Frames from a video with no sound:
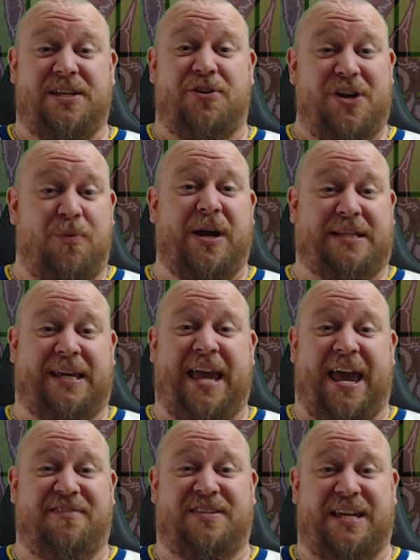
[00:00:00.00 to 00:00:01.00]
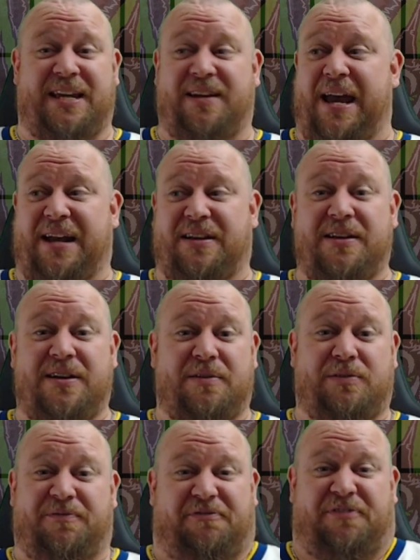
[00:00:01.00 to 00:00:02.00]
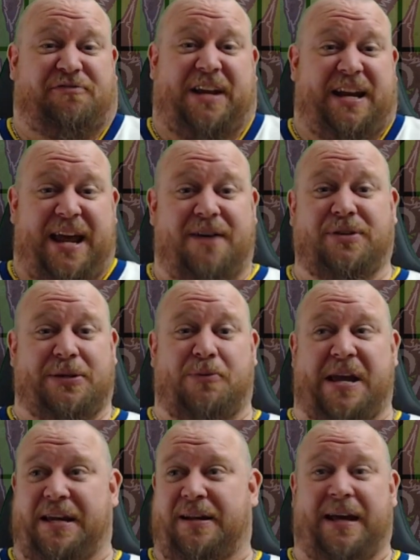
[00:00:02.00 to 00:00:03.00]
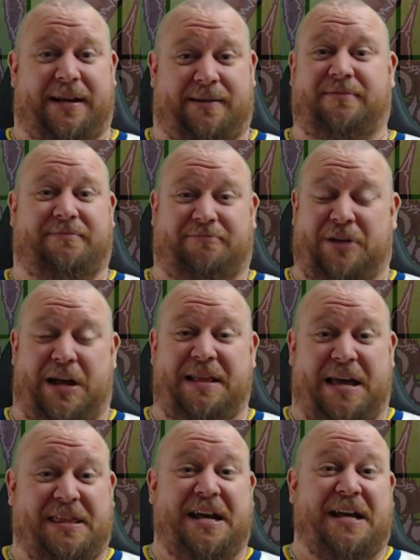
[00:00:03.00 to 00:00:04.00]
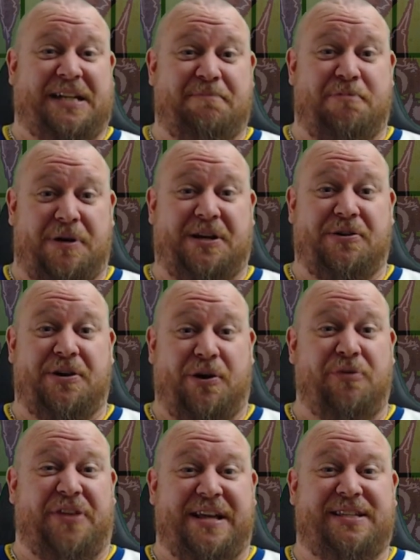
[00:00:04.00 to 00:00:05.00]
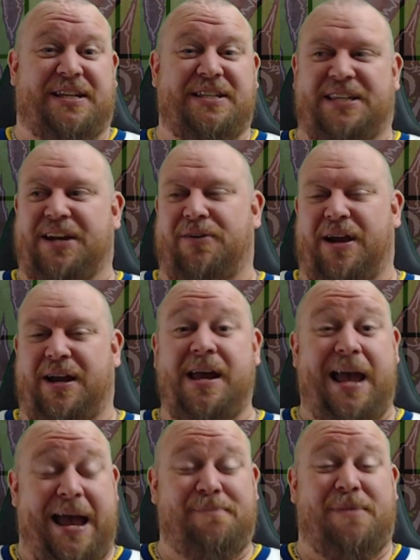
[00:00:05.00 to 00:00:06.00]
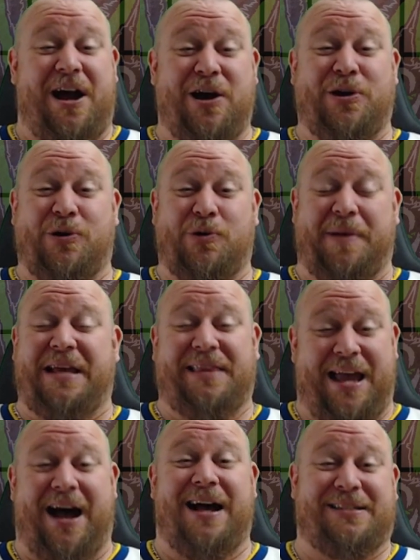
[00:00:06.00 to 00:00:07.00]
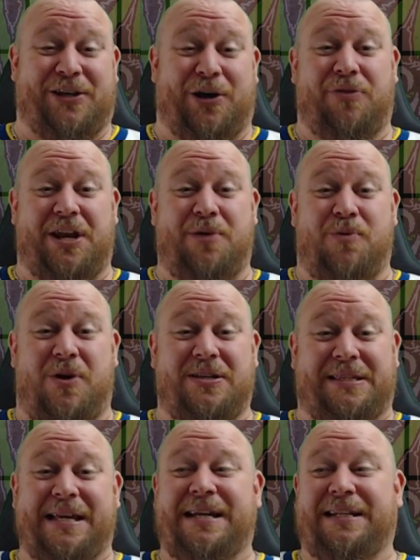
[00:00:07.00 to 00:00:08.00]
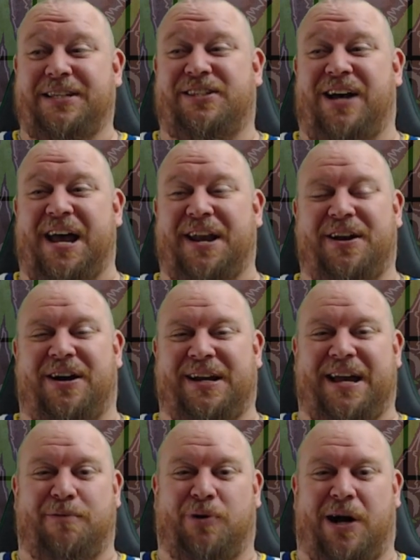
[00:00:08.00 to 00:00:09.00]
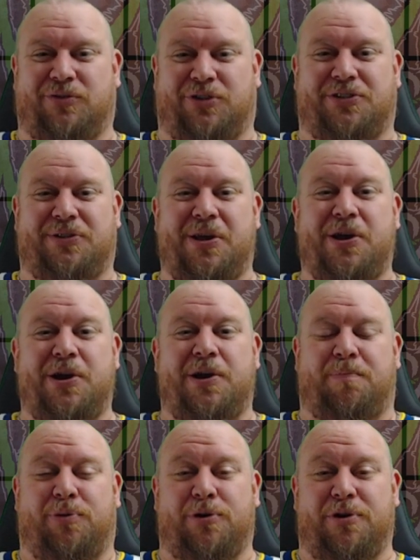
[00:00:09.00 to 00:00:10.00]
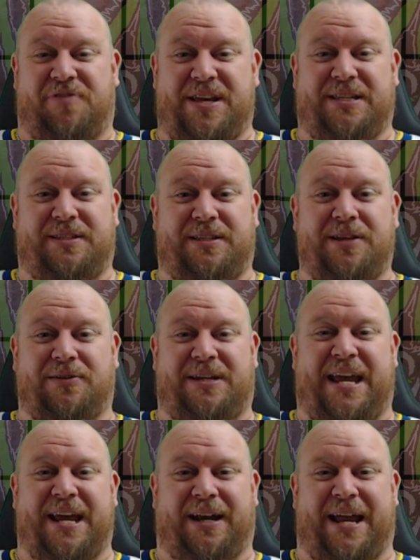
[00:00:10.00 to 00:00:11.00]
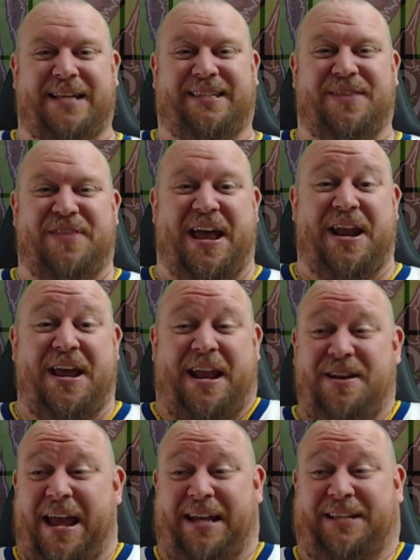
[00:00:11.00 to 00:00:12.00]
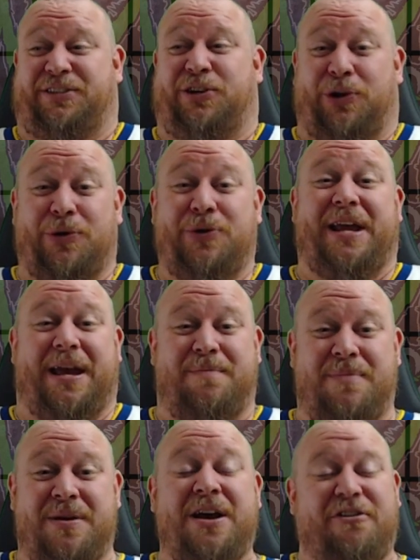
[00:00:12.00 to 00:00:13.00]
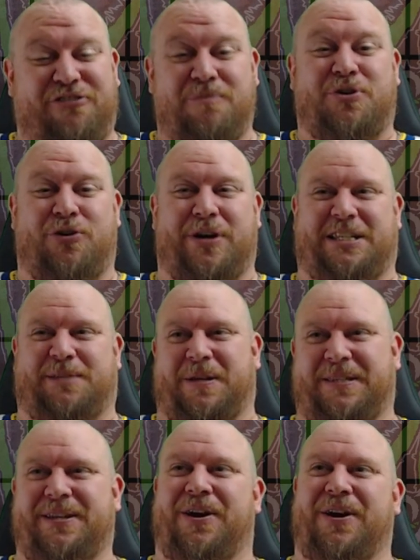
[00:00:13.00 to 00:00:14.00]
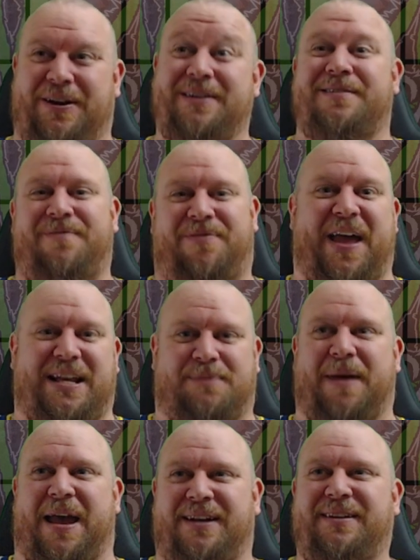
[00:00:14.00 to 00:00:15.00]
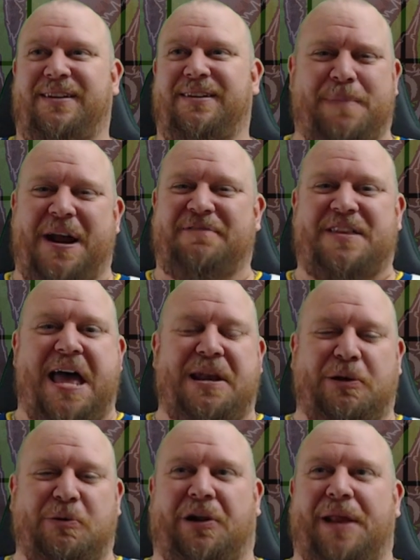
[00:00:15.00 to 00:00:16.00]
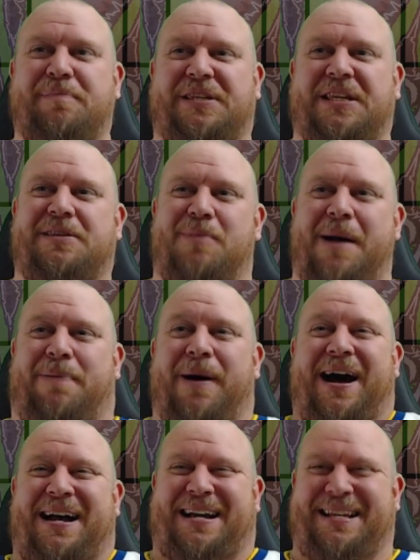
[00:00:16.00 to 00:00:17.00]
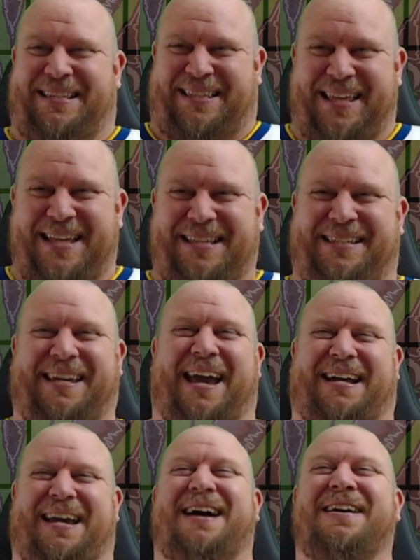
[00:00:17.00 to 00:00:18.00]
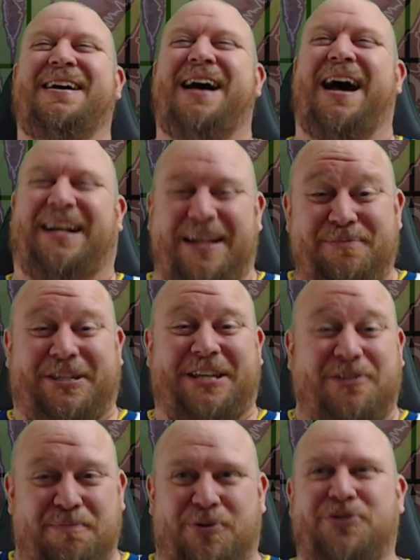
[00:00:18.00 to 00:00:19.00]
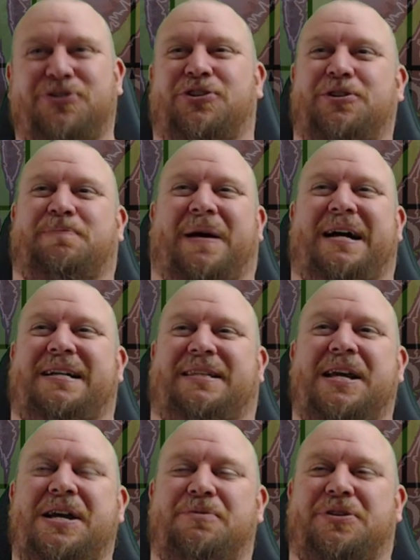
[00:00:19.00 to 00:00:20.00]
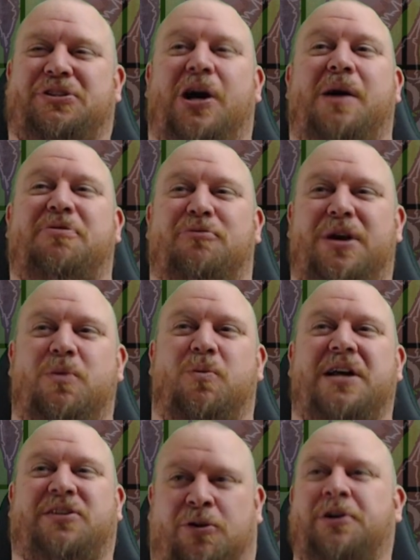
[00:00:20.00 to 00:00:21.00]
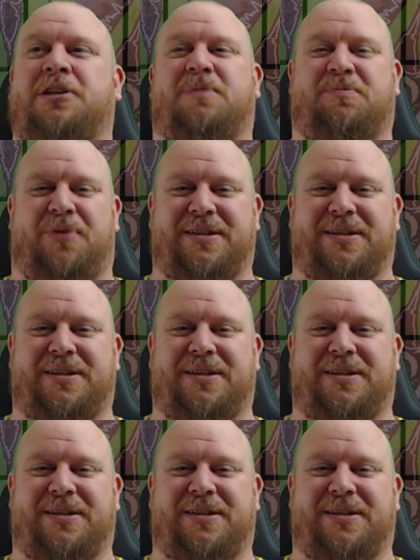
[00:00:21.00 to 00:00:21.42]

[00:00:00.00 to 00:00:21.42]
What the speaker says: years old, I worked at KFC like 15 hours a week. Like, I think I did pretty good, all things considering. And my uncle, being the asshole that he was, decided, oh yeah, well, I'll just prove this little kid a lesson then and exclude him from Christmas. So, thanks, man. But after that little glimpse into my past, let's check out a glimpse into Brewstew's past with the top 3 worst Christmas